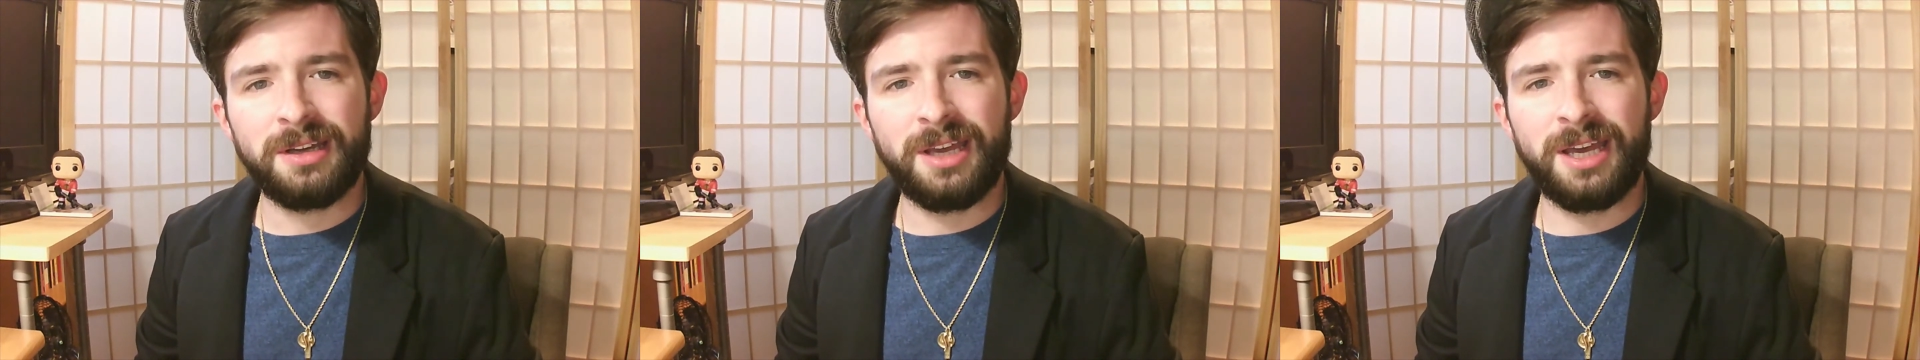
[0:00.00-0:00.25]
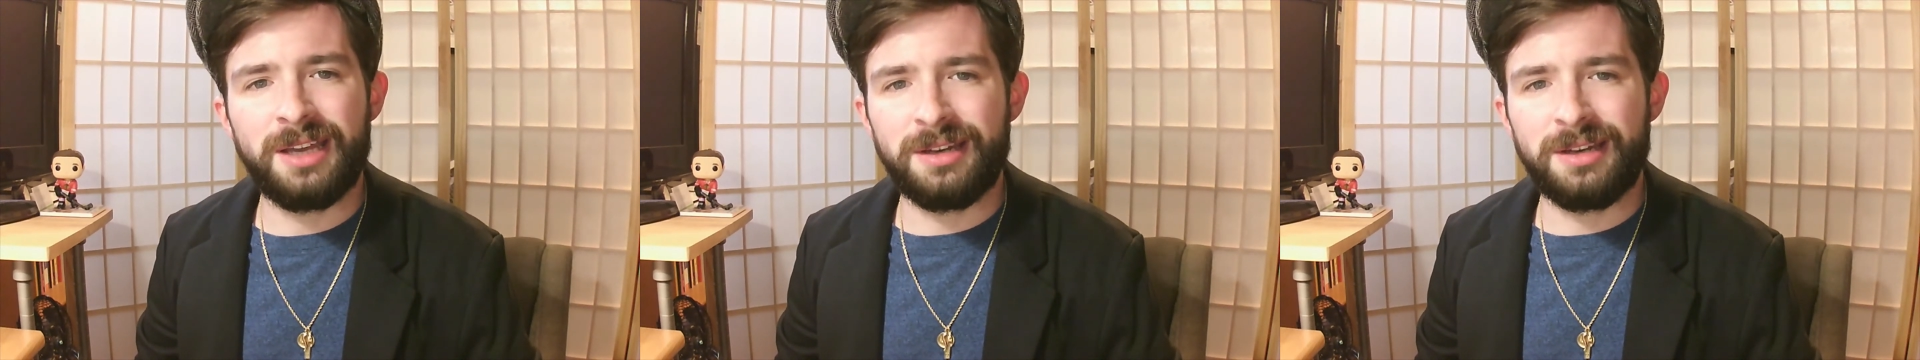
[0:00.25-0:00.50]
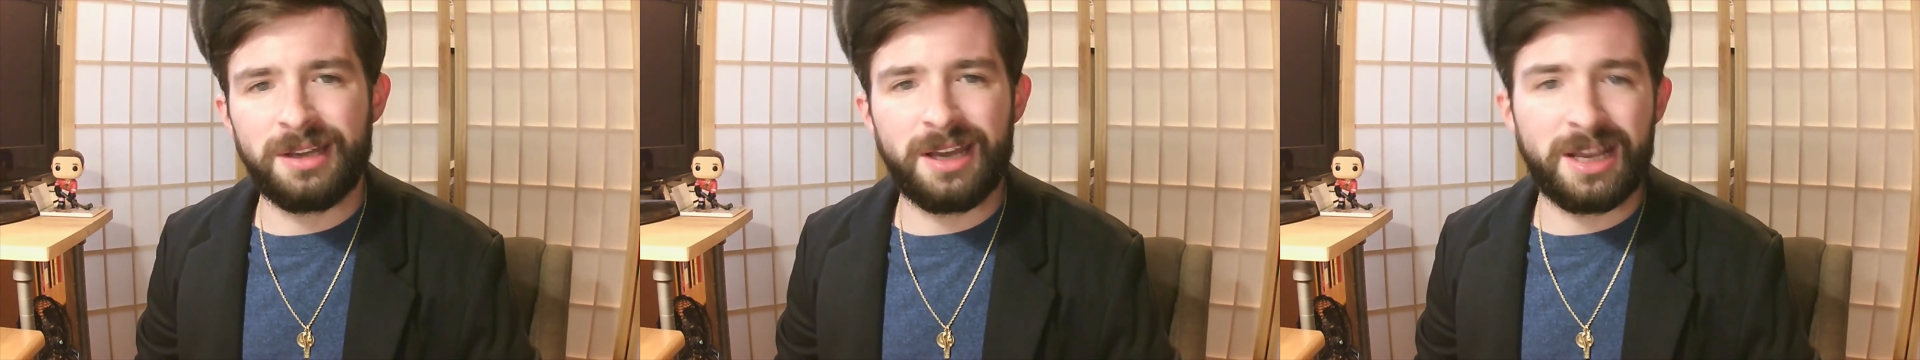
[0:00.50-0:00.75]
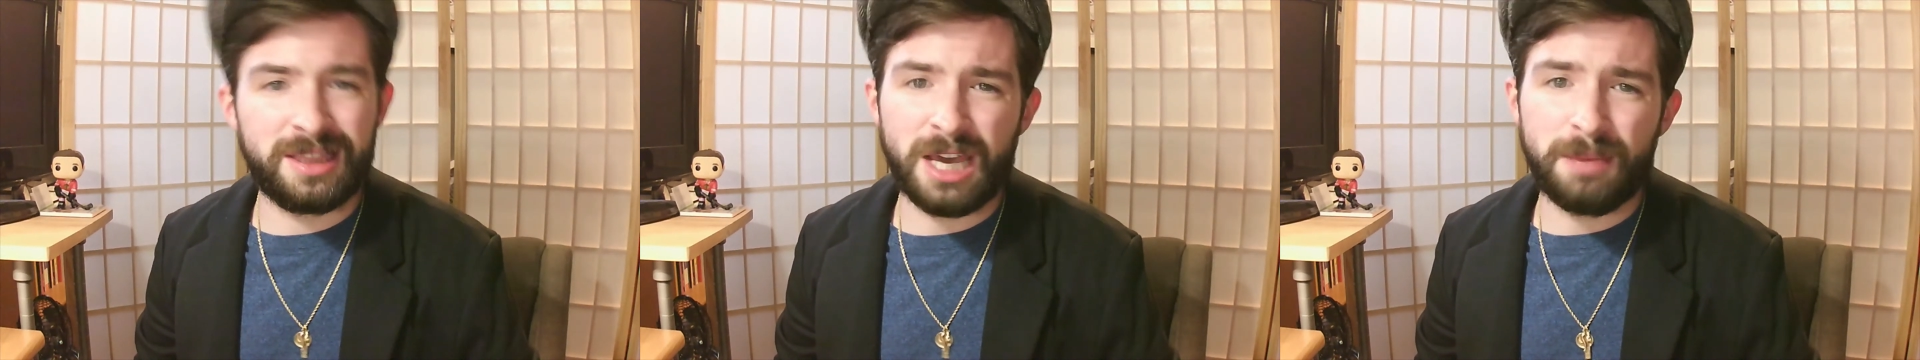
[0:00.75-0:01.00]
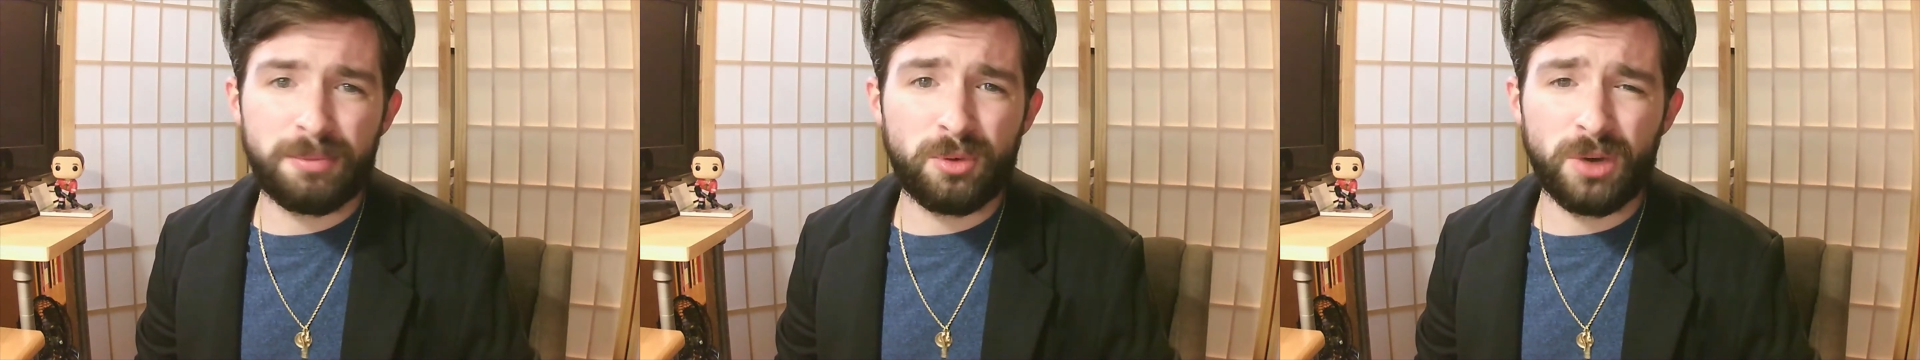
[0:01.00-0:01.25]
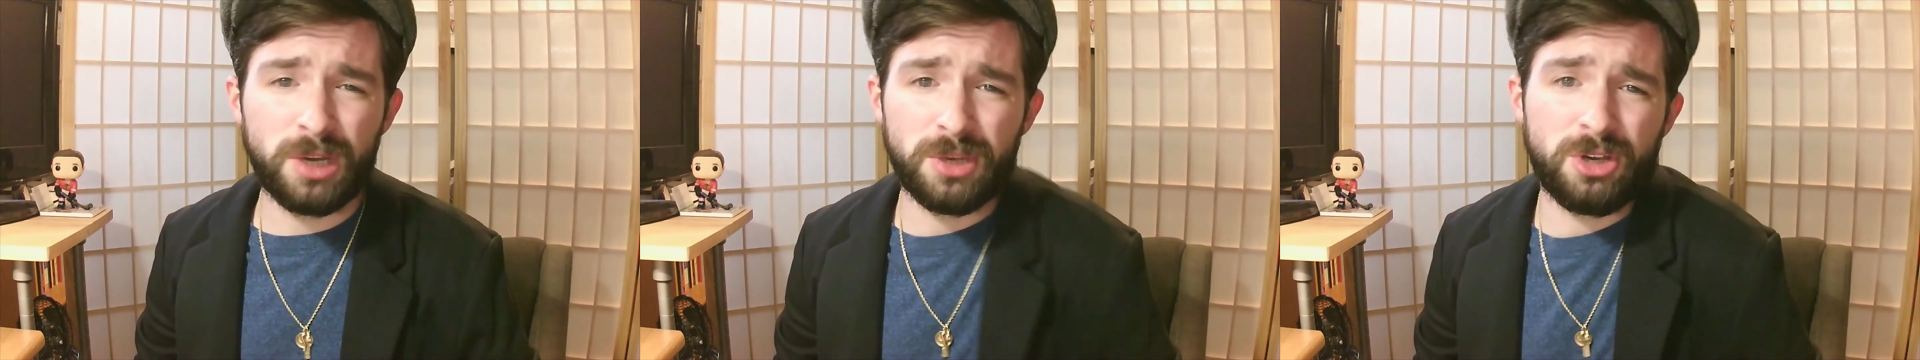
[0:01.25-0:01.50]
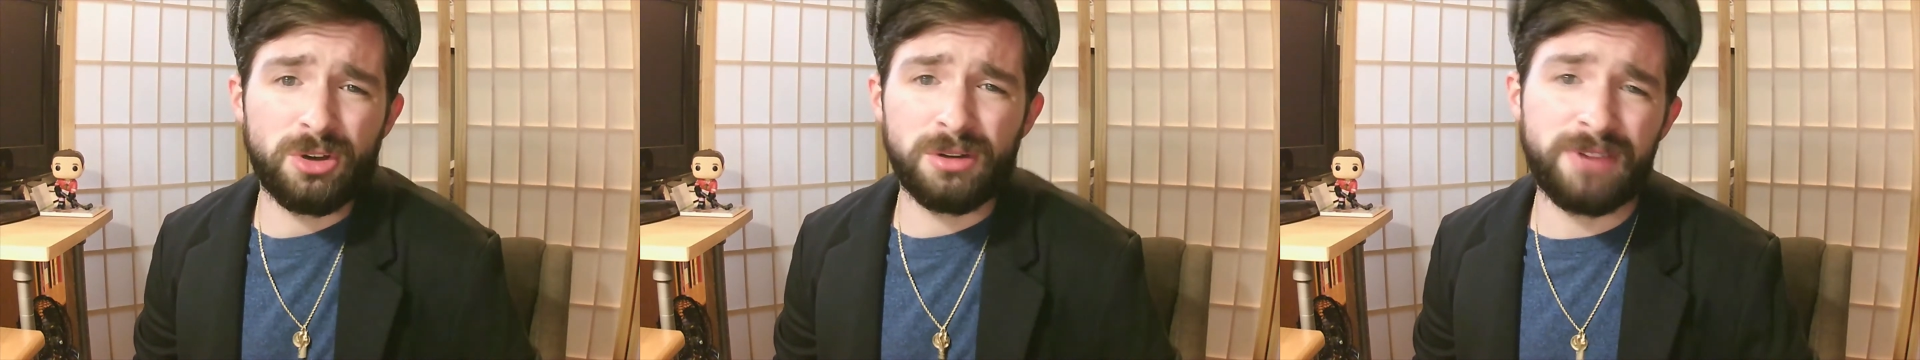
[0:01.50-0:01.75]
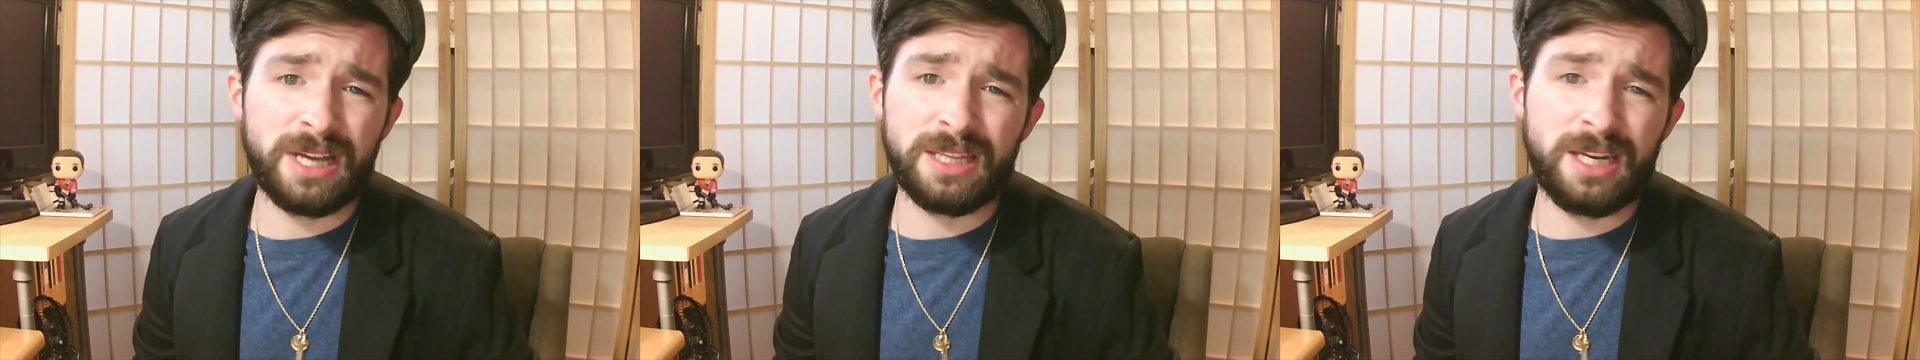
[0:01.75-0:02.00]
And at that point, we couldn't
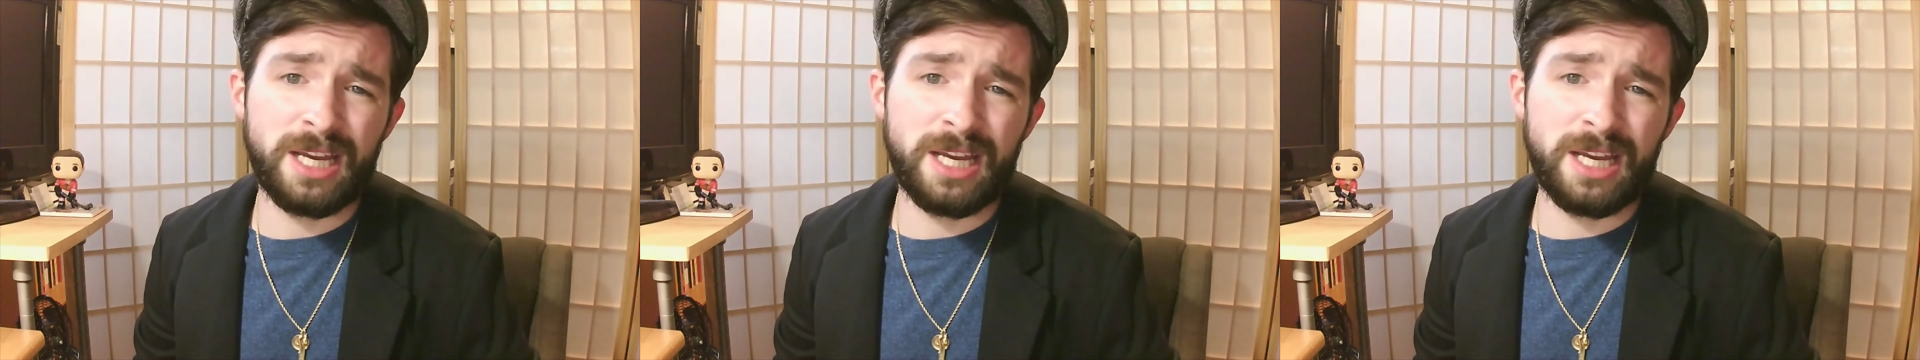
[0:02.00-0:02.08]
find an